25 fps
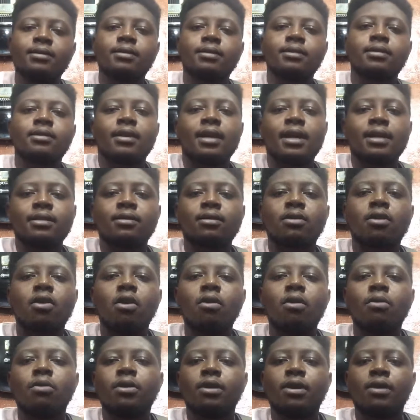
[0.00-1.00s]
That's
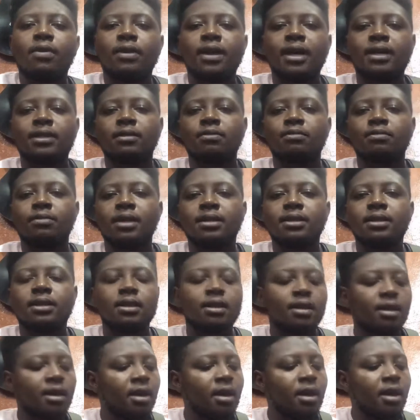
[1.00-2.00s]
common and that's
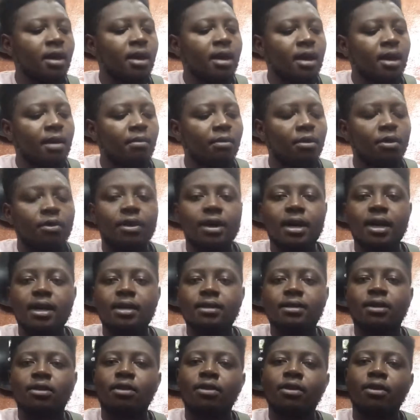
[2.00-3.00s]
basic, but
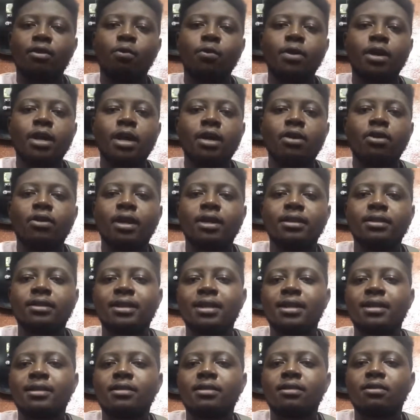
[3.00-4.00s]
there's another
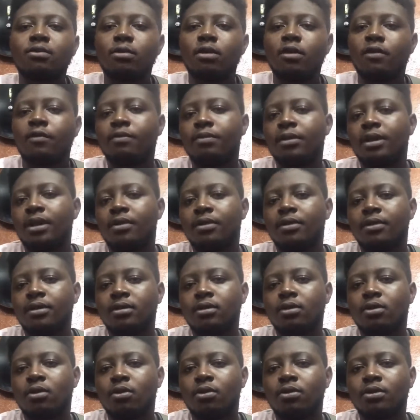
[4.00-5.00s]
interesting way of playing these
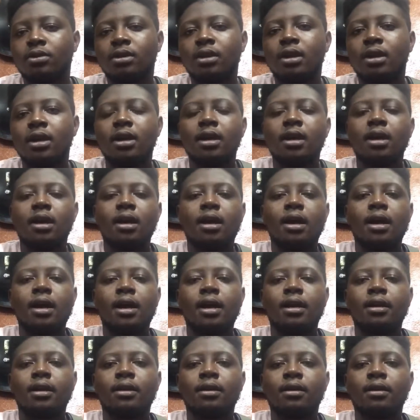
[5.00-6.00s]
chords,
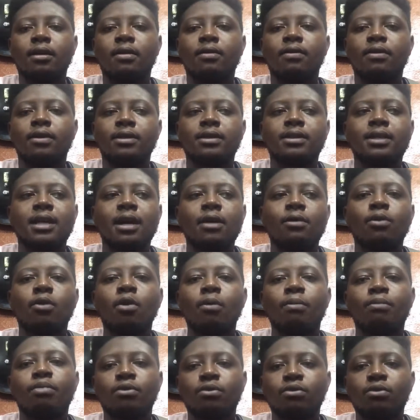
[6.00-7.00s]
and they sound
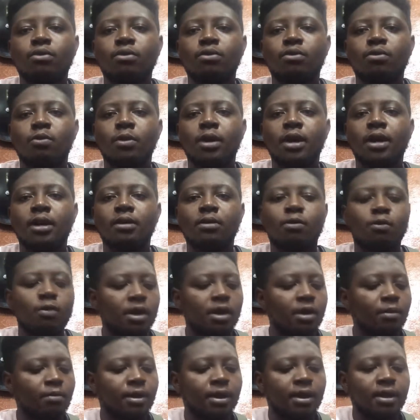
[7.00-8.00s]
open
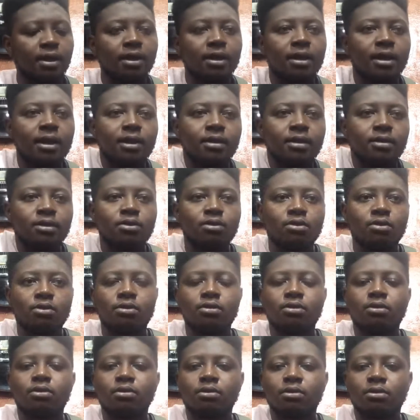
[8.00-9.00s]
when played, and
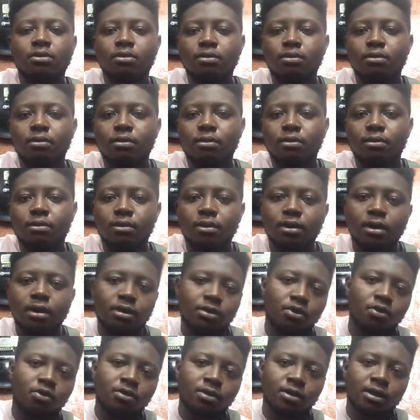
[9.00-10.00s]
so it
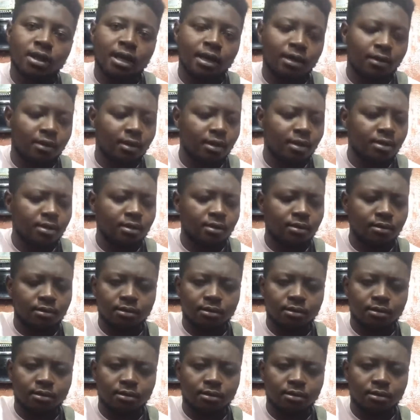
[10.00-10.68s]
goes like this.